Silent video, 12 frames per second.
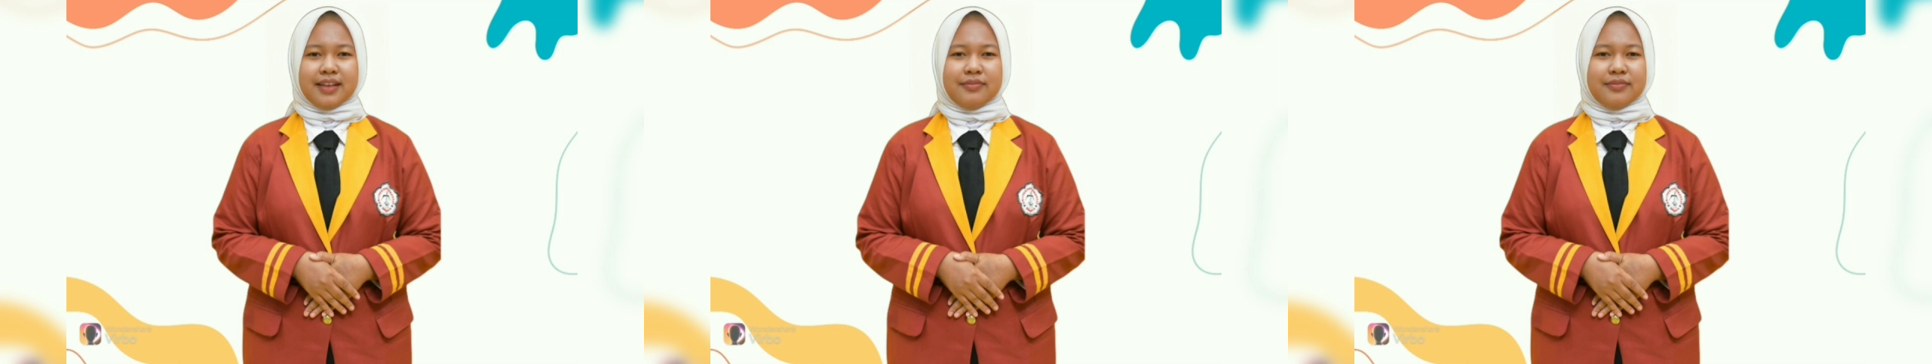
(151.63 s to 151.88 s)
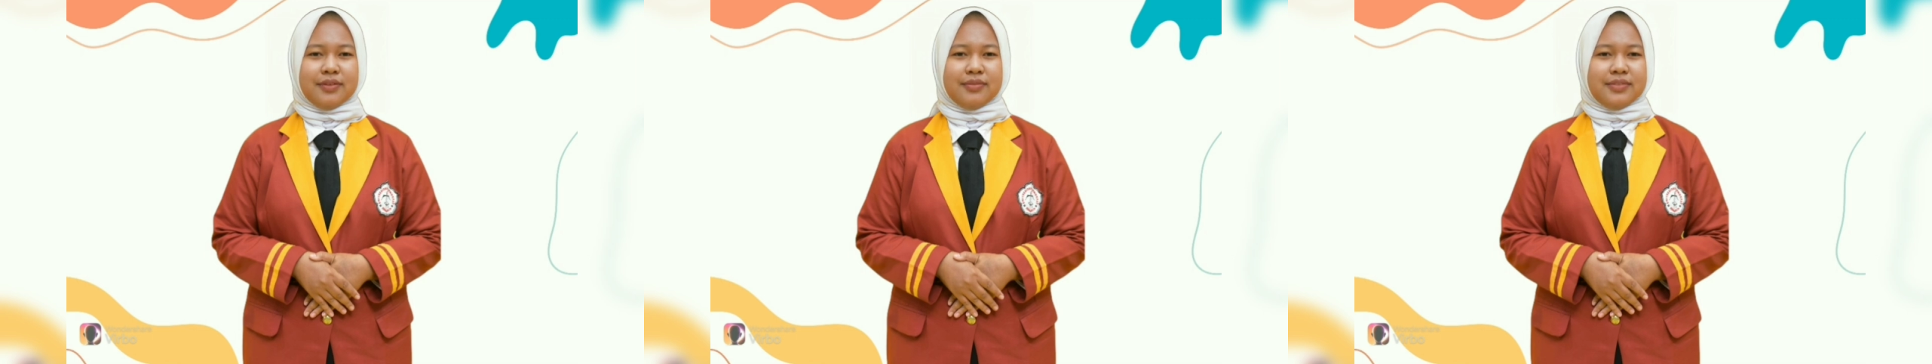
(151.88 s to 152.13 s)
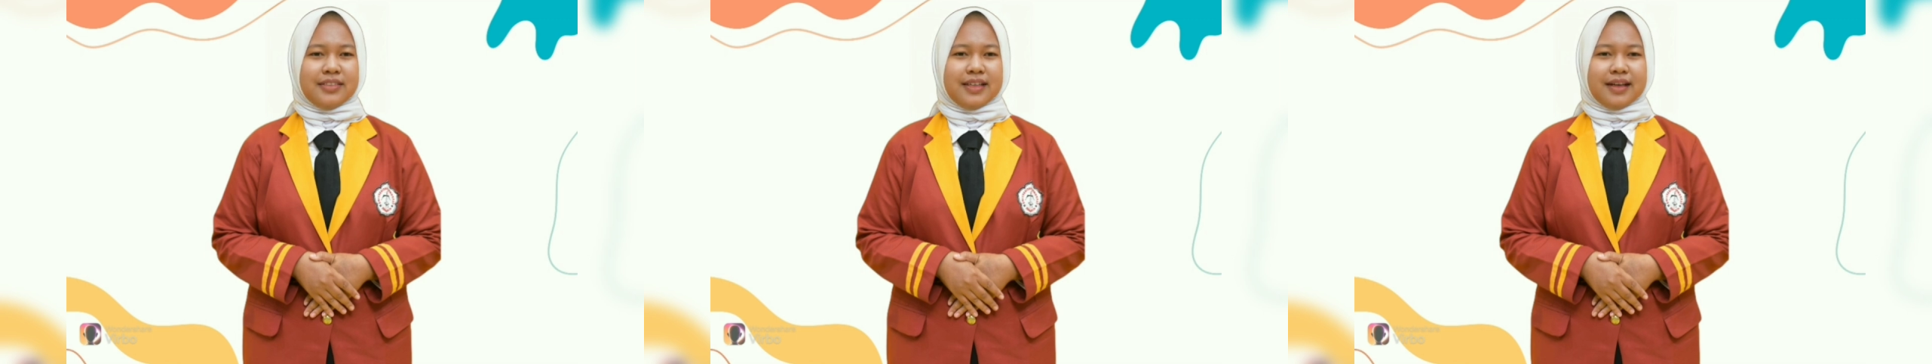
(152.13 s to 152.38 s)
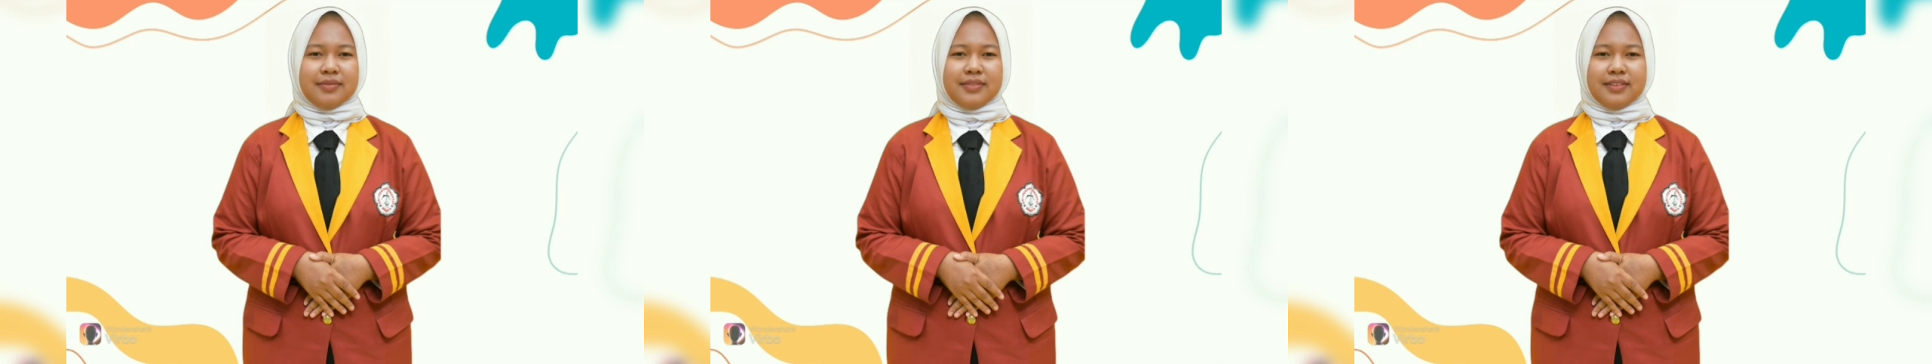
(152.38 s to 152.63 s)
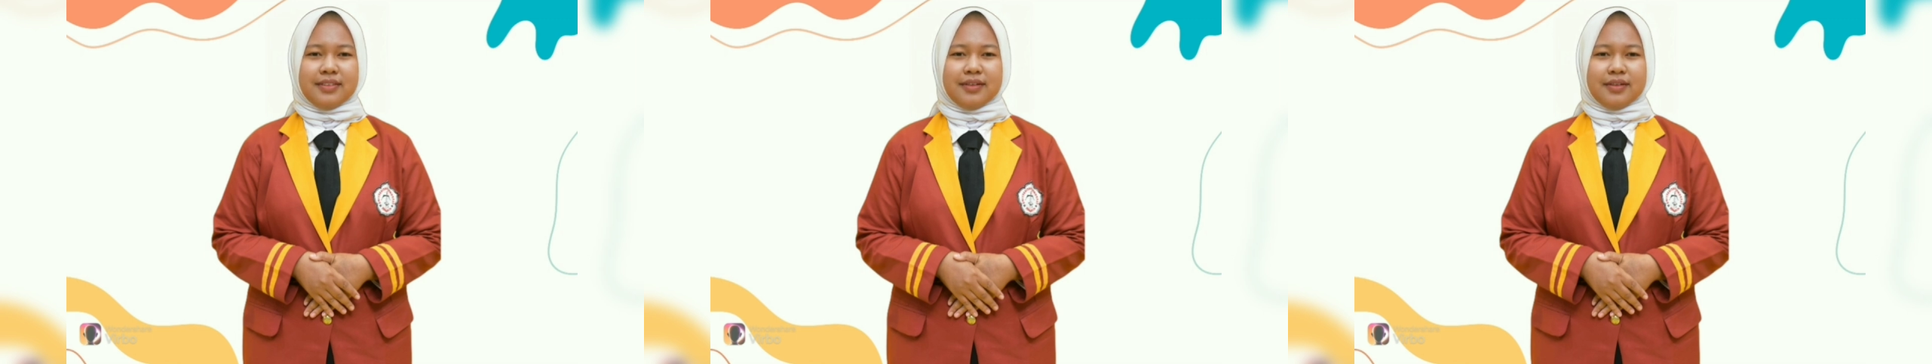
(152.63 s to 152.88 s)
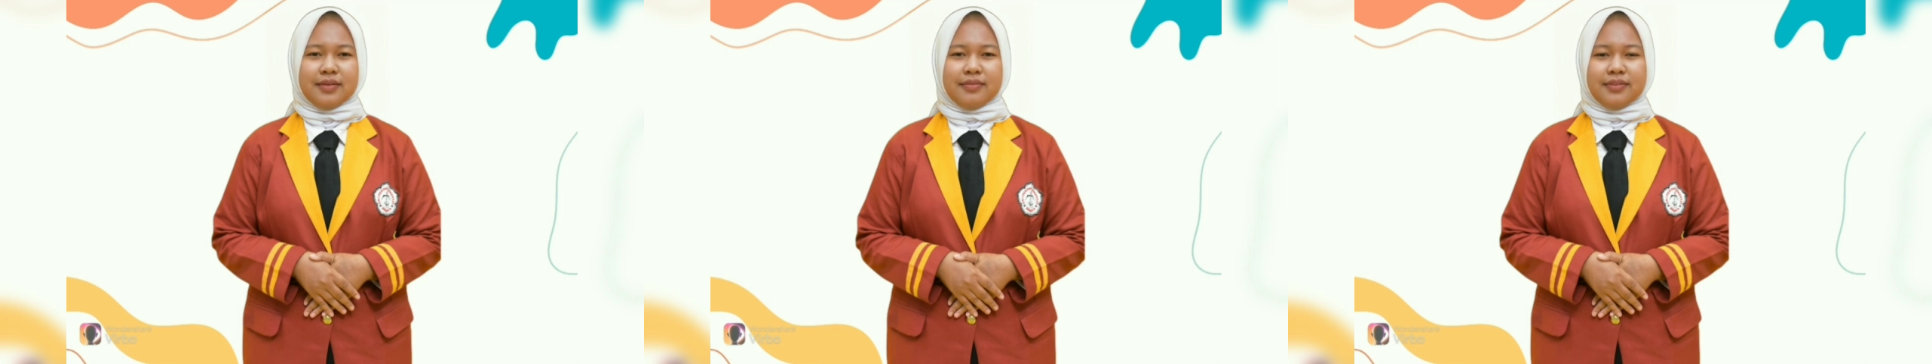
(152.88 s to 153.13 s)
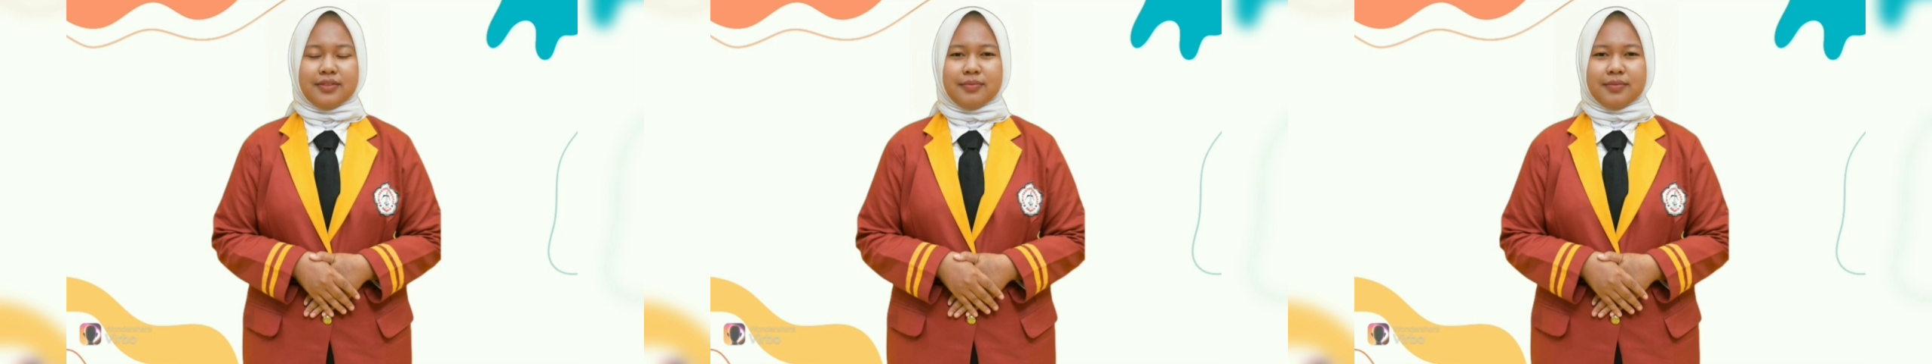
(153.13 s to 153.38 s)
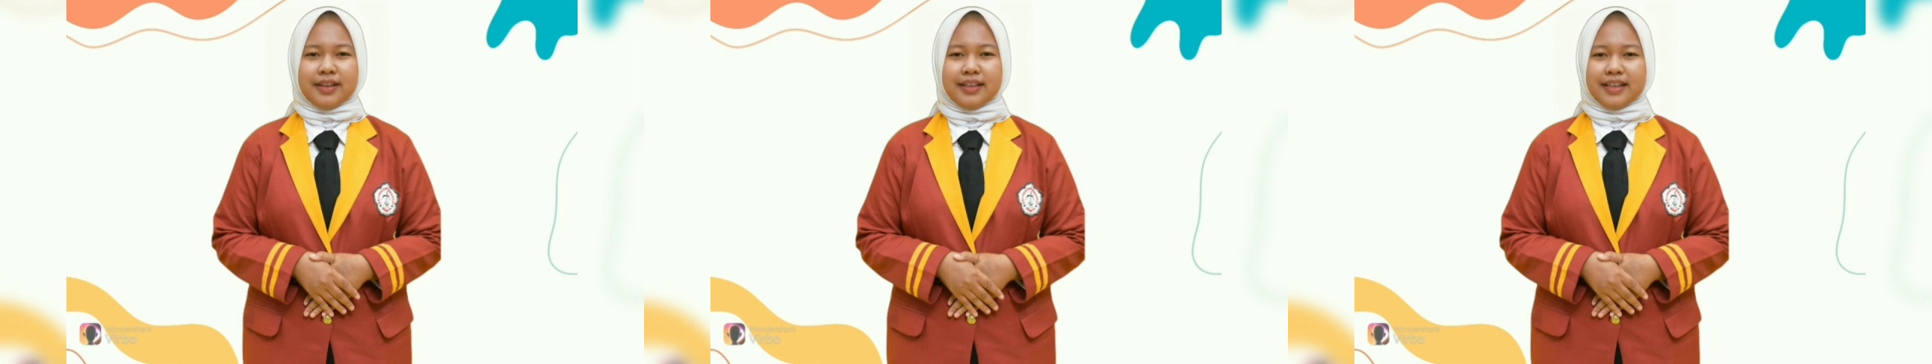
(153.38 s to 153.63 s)
a few steps. Let's
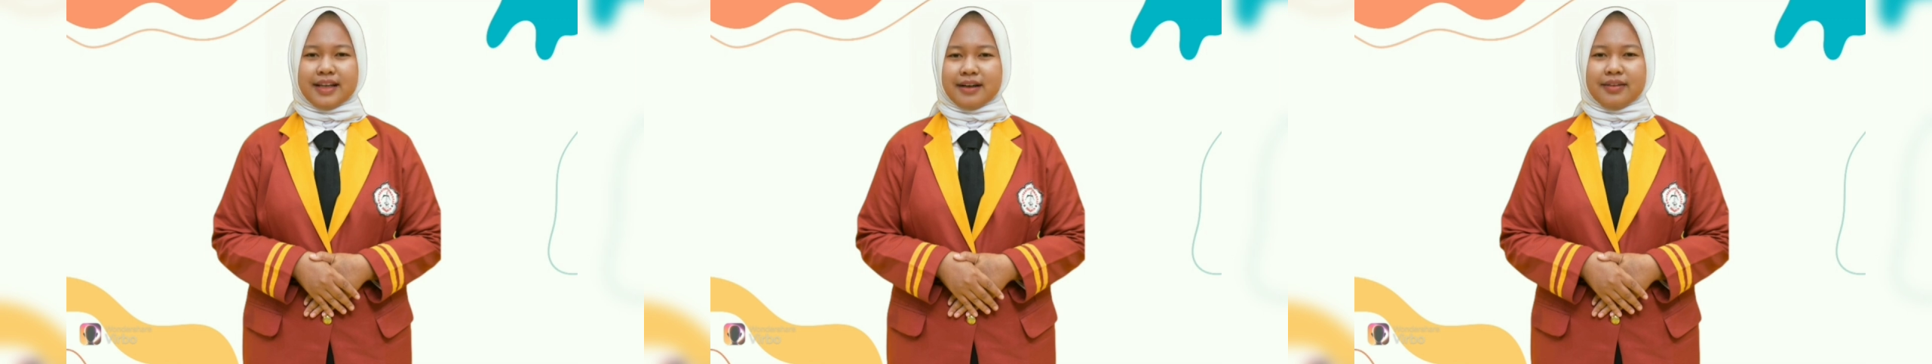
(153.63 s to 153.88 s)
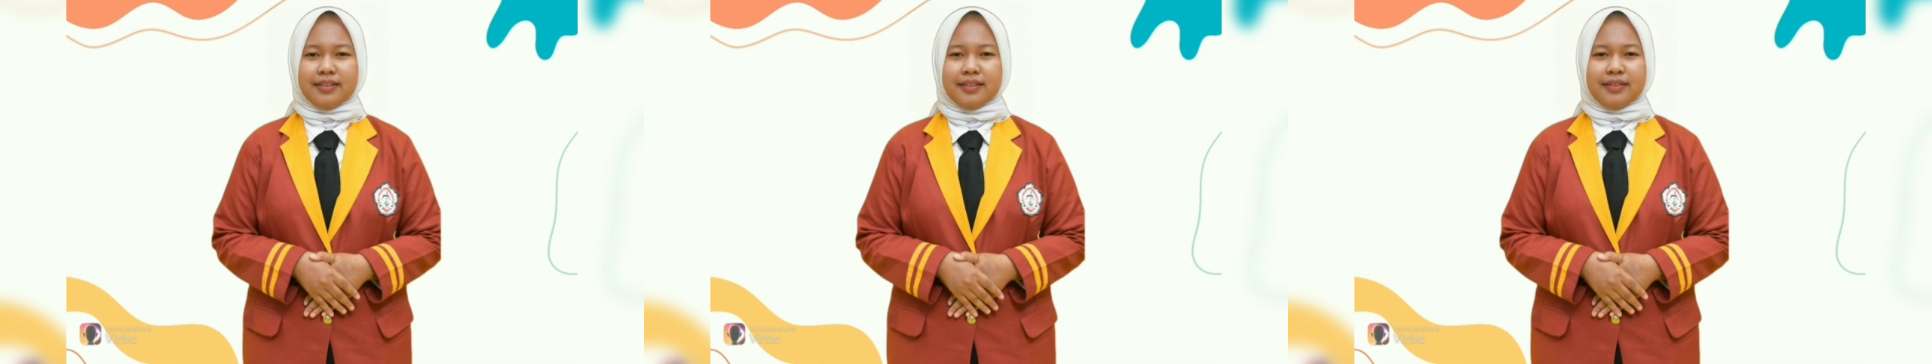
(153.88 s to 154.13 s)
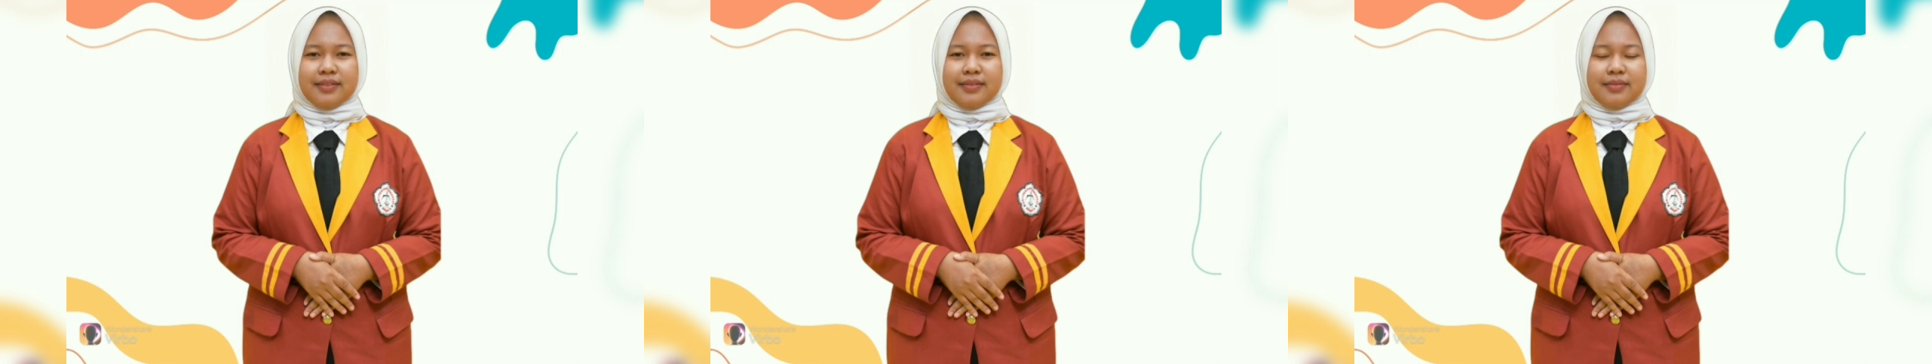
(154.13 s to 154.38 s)
break it down.